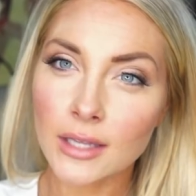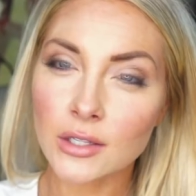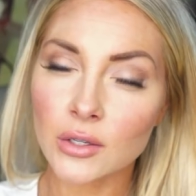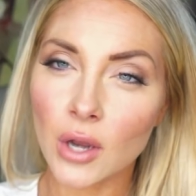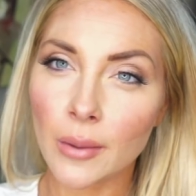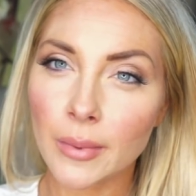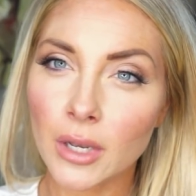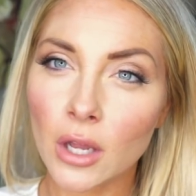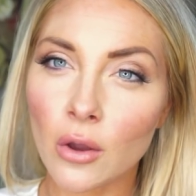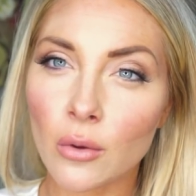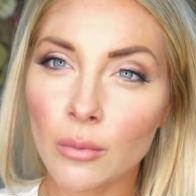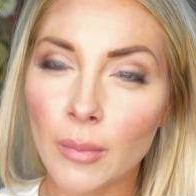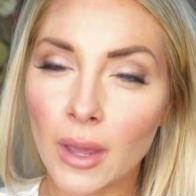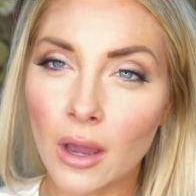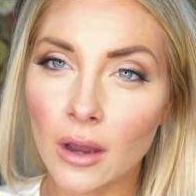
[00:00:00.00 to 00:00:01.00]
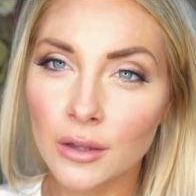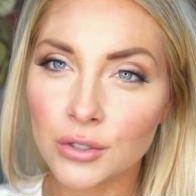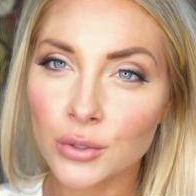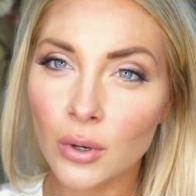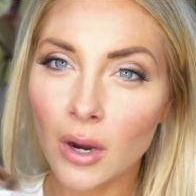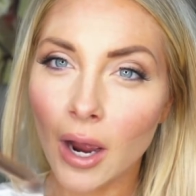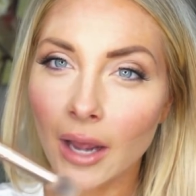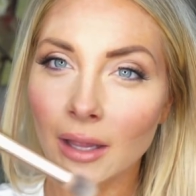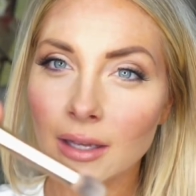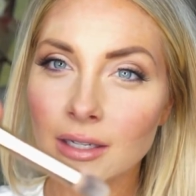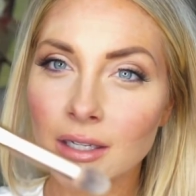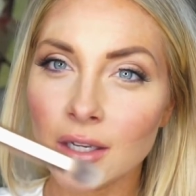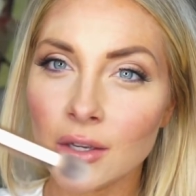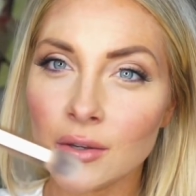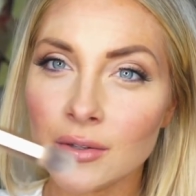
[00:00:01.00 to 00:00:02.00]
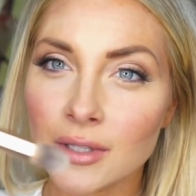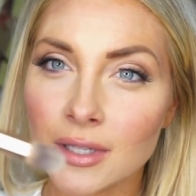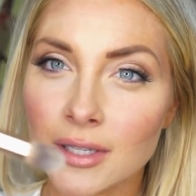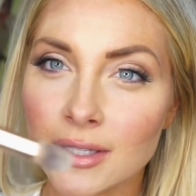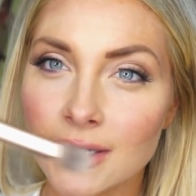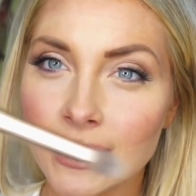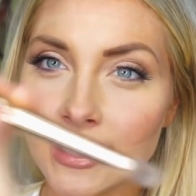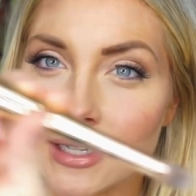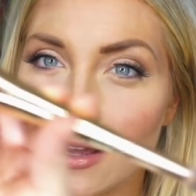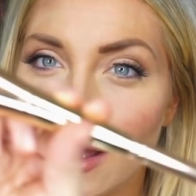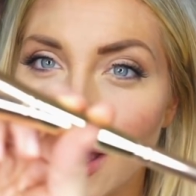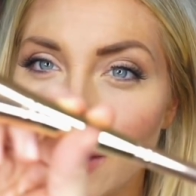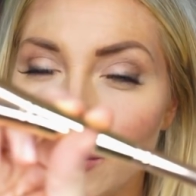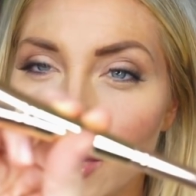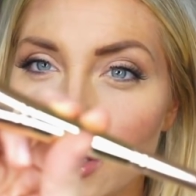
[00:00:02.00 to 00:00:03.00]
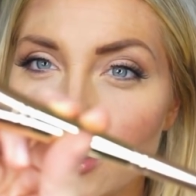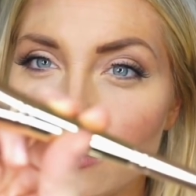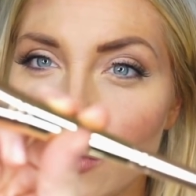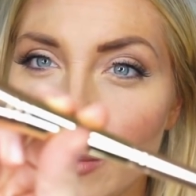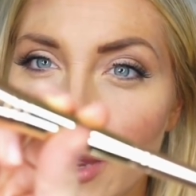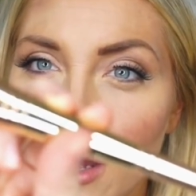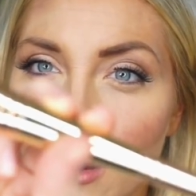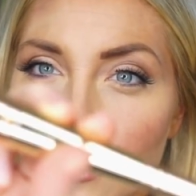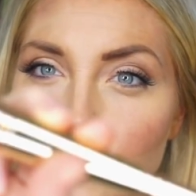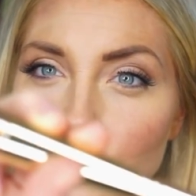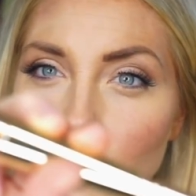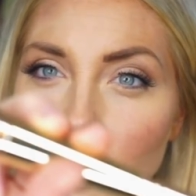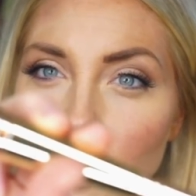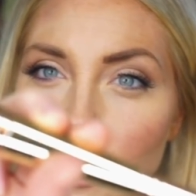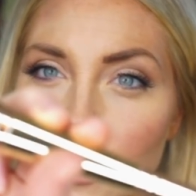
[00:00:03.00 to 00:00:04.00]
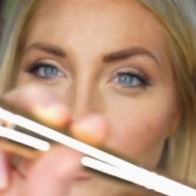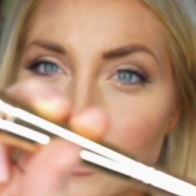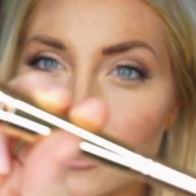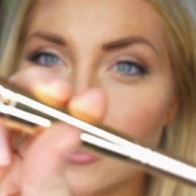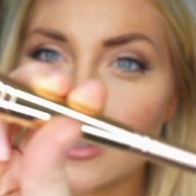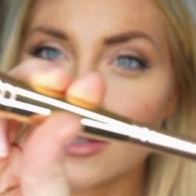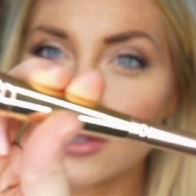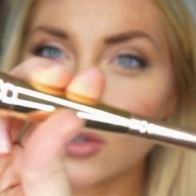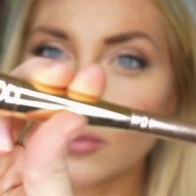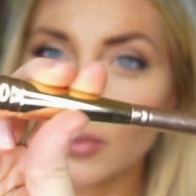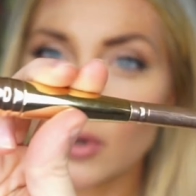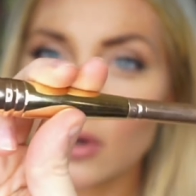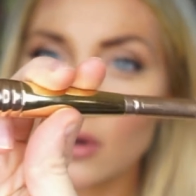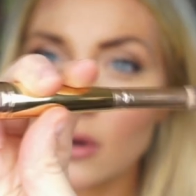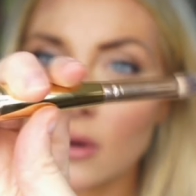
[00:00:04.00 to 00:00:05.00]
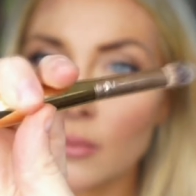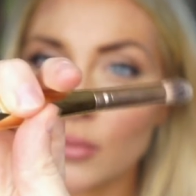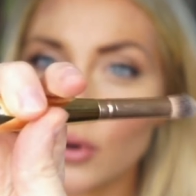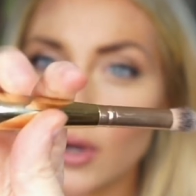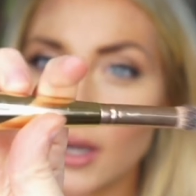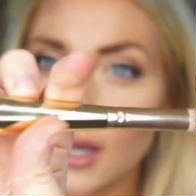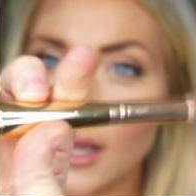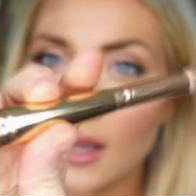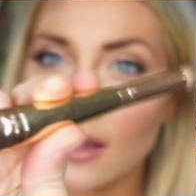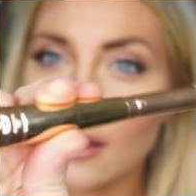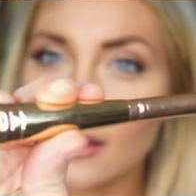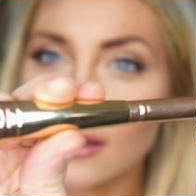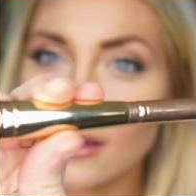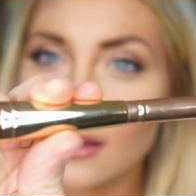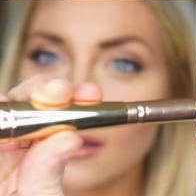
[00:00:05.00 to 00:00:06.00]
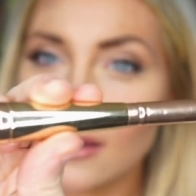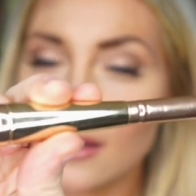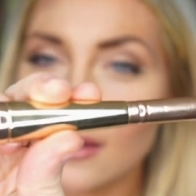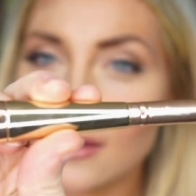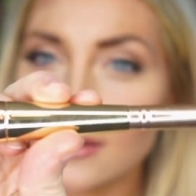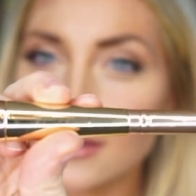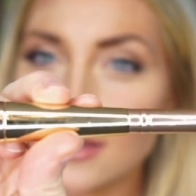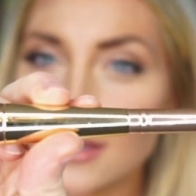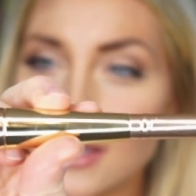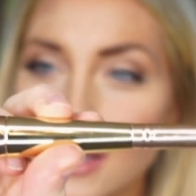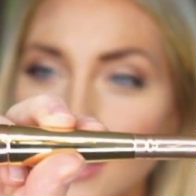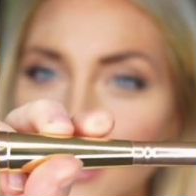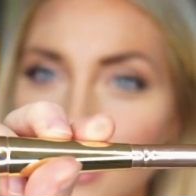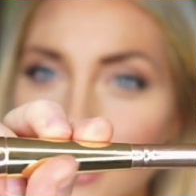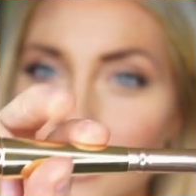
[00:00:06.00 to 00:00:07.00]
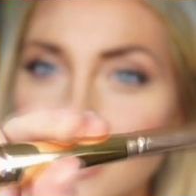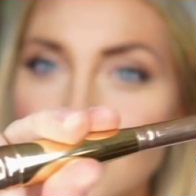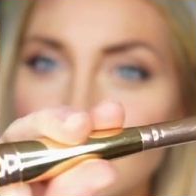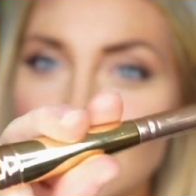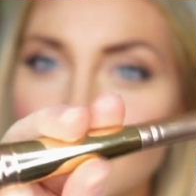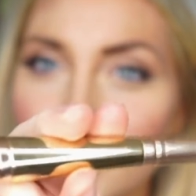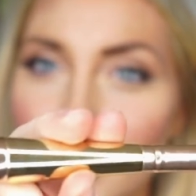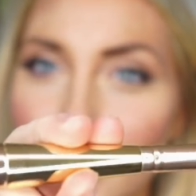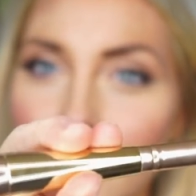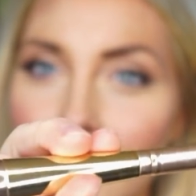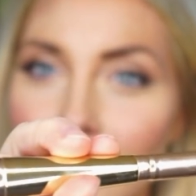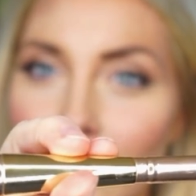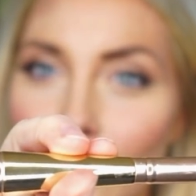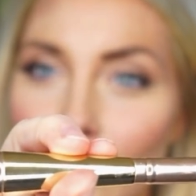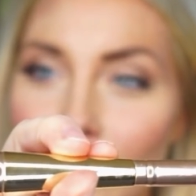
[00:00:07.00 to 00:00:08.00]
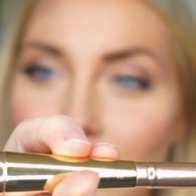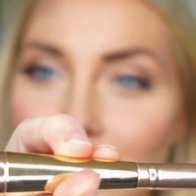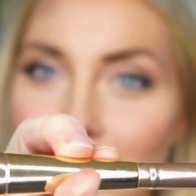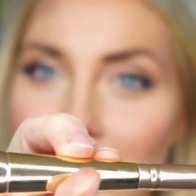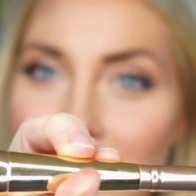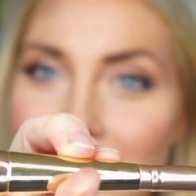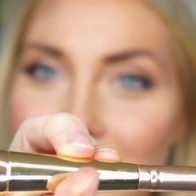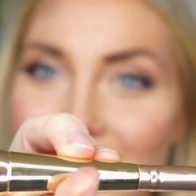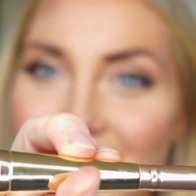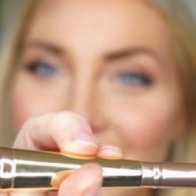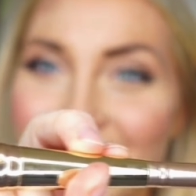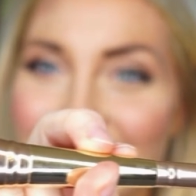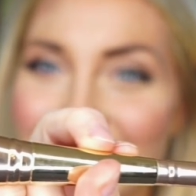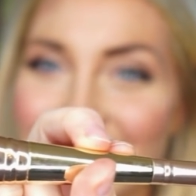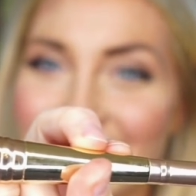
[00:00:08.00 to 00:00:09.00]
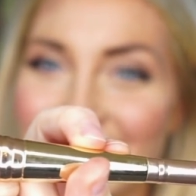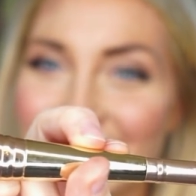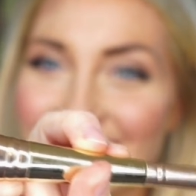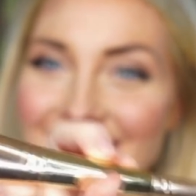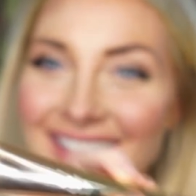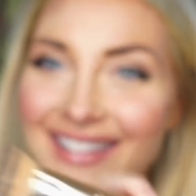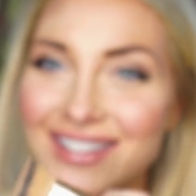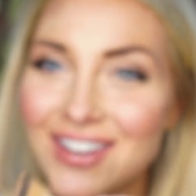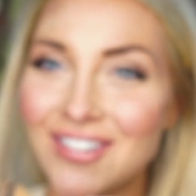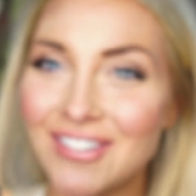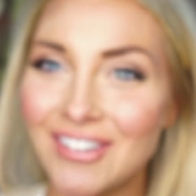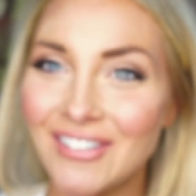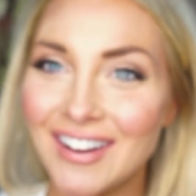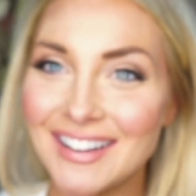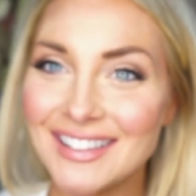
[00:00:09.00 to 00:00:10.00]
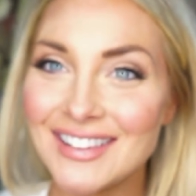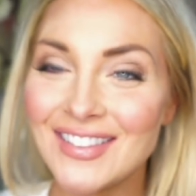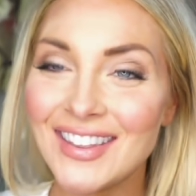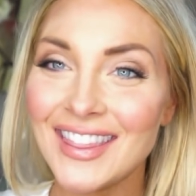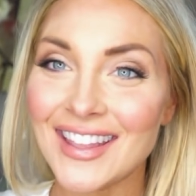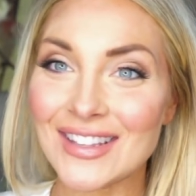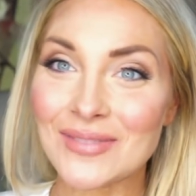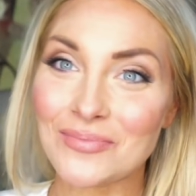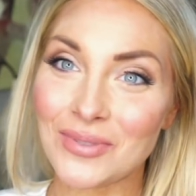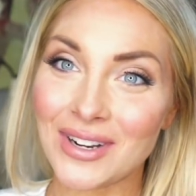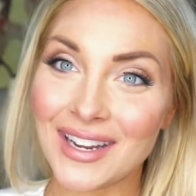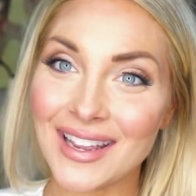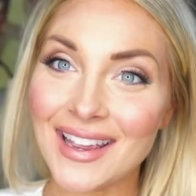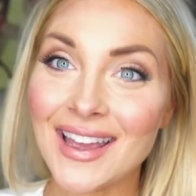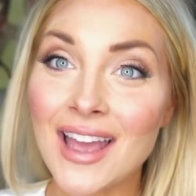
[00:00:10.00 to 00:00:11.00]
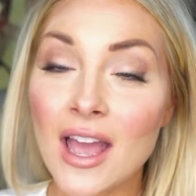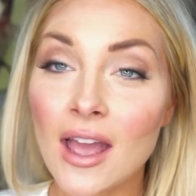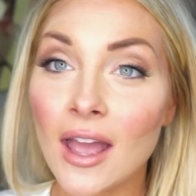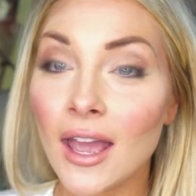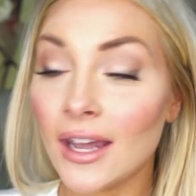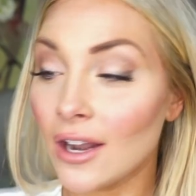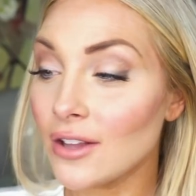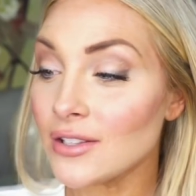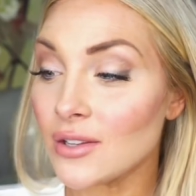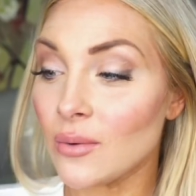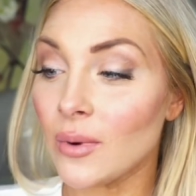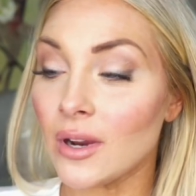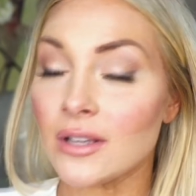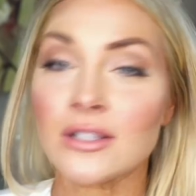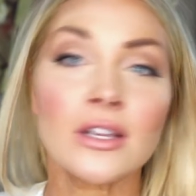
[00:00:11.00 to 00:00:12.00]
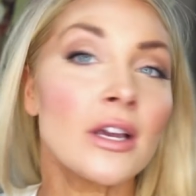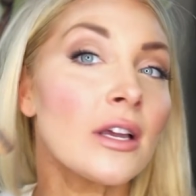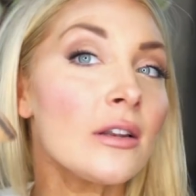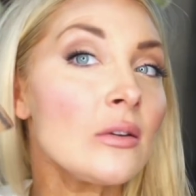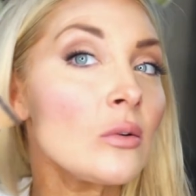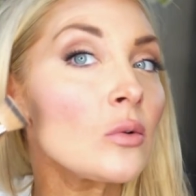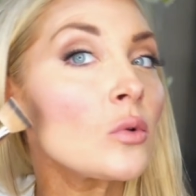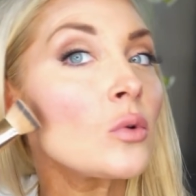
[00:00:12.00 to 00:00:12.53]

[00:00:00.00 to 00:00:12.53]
So now I'm gonna go with my contour. I like to use this Detail Hack brush for my contour. It's super pretty, to say the least, but it works amazing. So if you want something that's pretty, it also works good.